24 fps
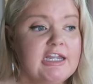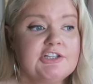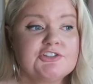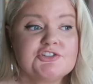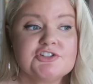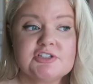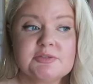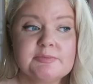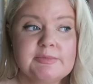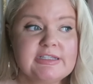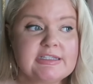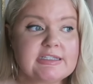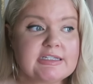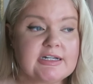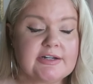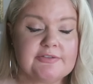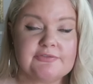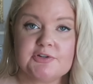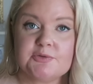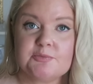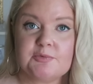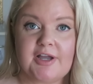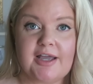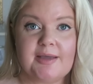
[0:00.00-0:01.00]
Just means that
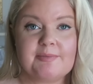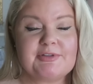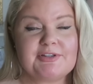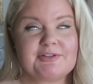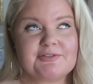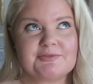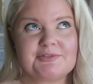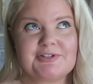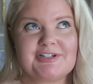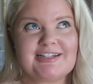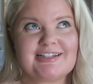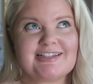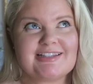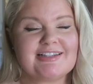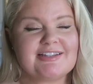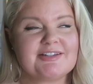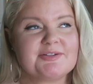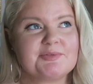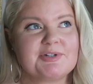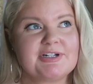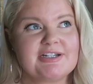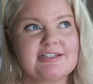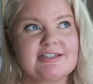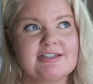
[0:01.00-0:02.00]
everyone, I mean,
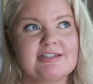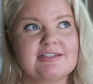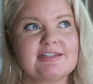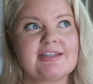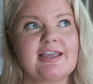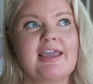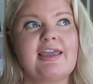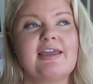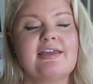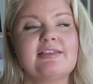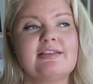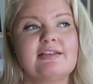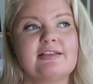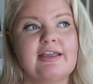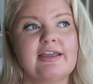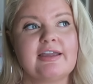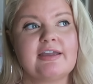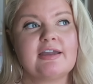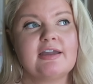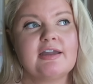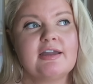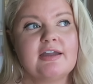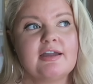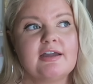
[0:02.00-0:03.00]
what is the saying that
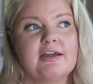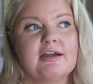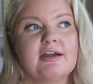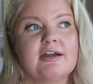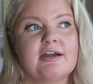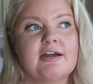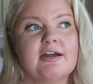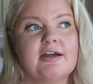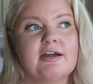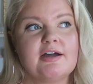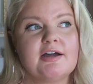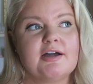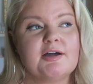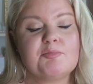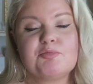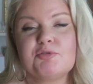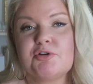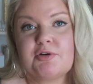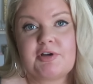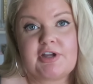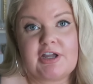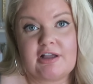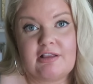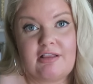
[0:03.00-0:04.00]
like a
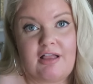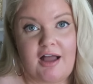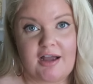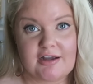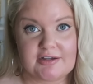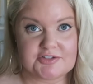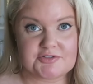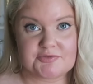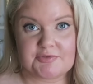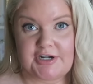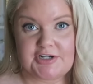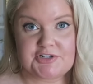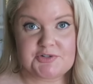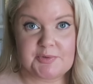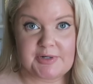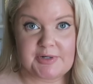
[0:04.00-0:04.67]
broken clock is right